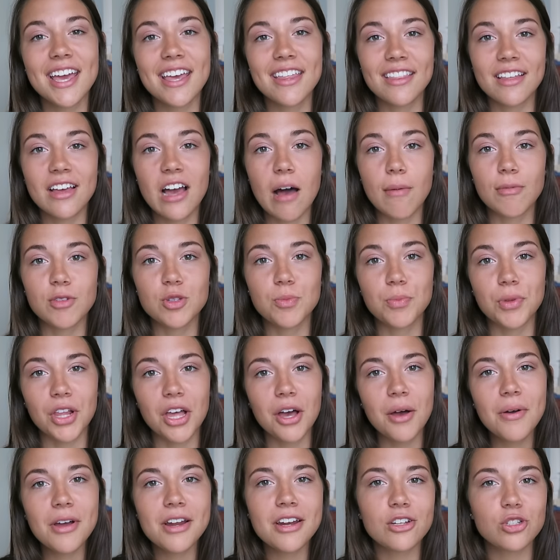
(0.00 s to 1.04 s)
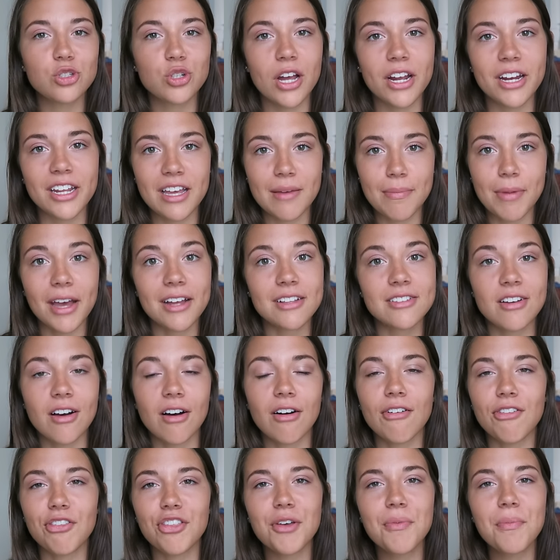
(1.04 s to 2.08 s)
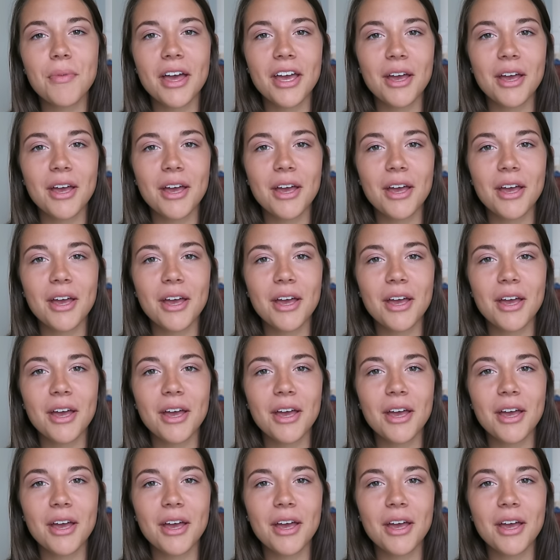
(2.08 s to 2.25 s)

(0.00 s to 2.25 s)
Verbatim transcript: in the comments below and I'll try to get back to all of them.